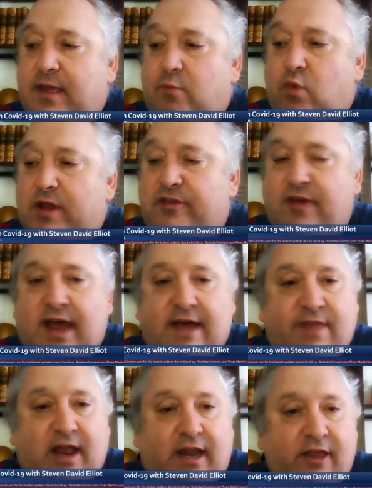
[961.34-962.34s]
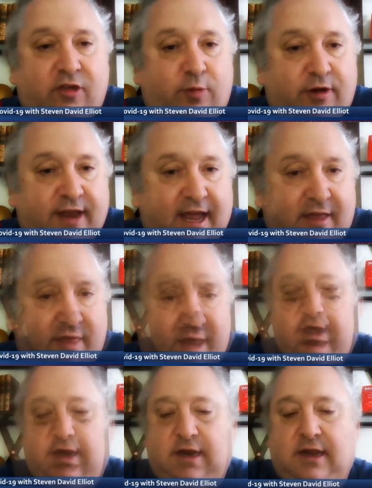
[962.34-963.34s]
then once you have that list, protect that
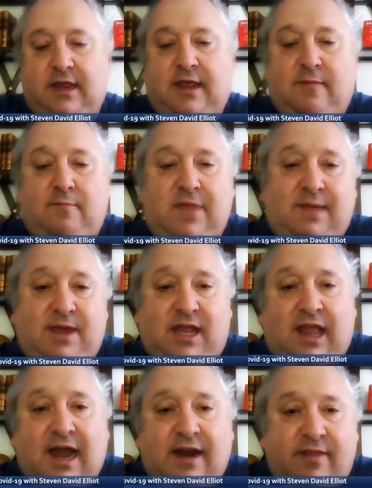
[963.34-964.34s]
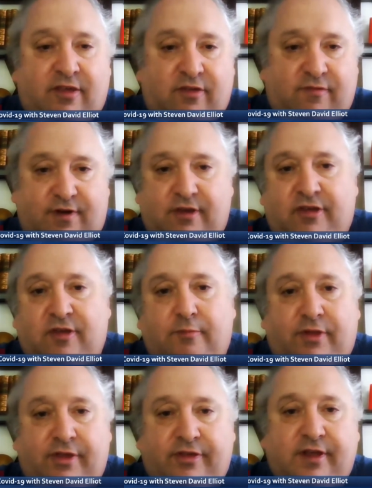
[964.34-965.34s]
list. Maybe a lot of this is very
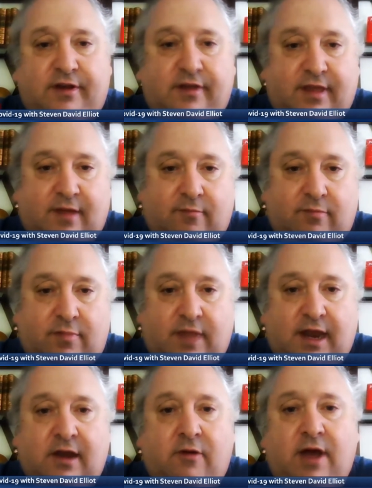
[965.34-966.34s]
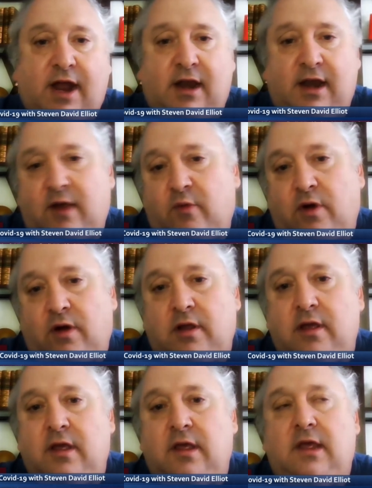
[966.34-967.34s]
simplistic to them. They know how to
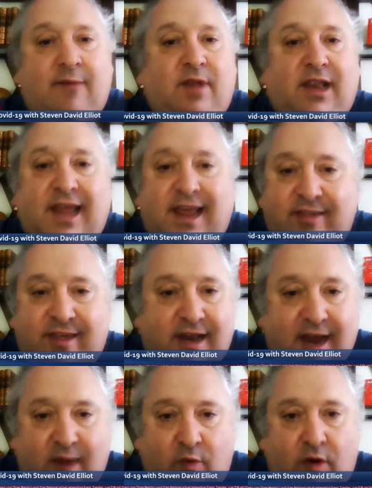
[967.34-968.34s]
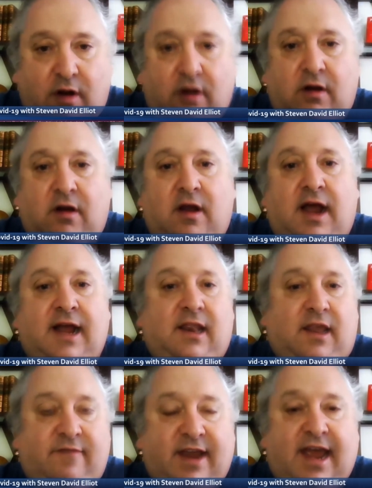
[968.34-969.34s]
network. I'm a lazy networker. I
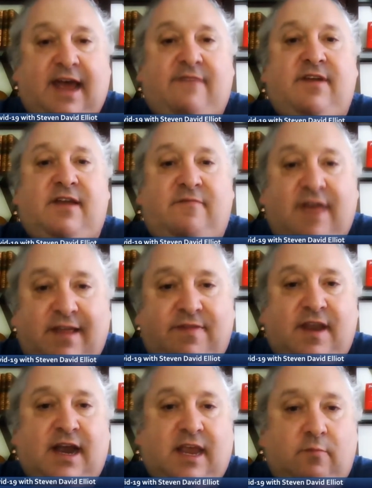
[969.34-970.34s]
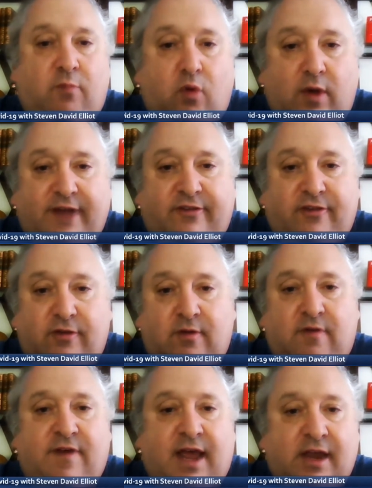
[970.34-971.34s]
love to have an event that I can point to,
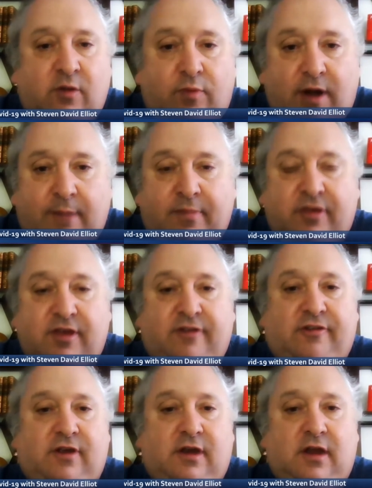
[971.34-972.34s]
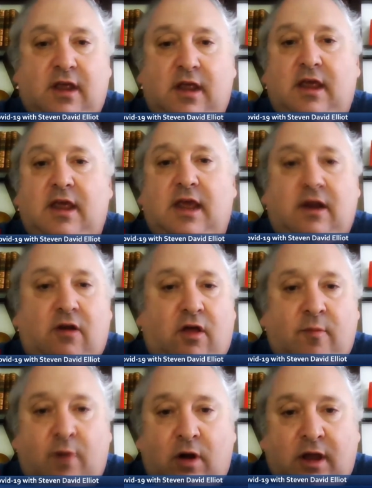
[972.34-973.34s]
a value proposition, and all
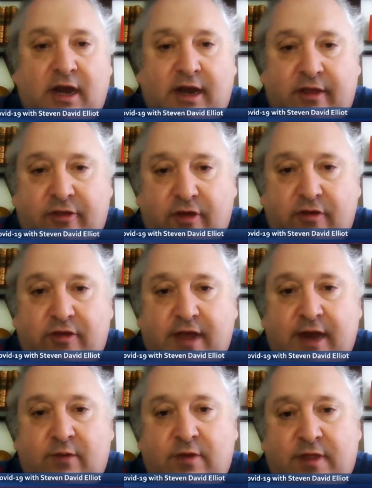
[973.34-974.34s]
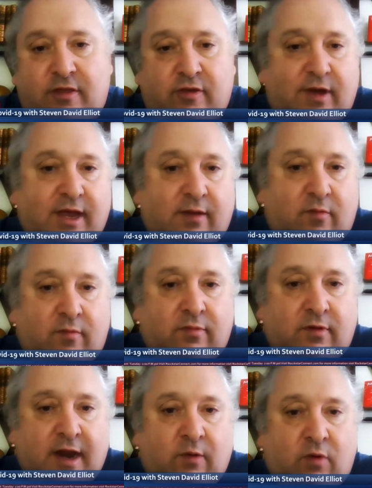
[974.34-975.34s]
the marketing associated with it, so I can
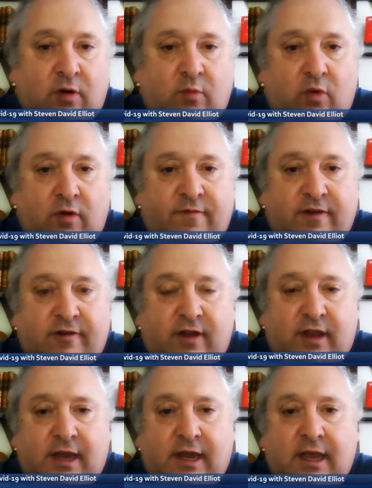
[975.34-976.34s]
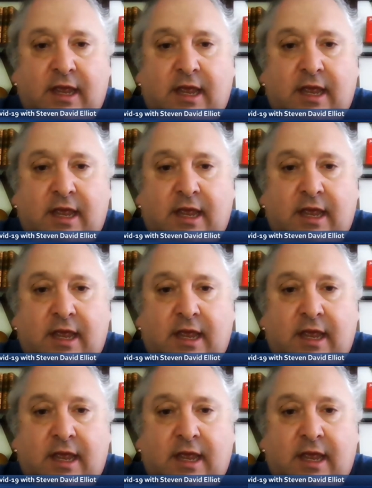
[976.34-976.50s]
network more efficiently.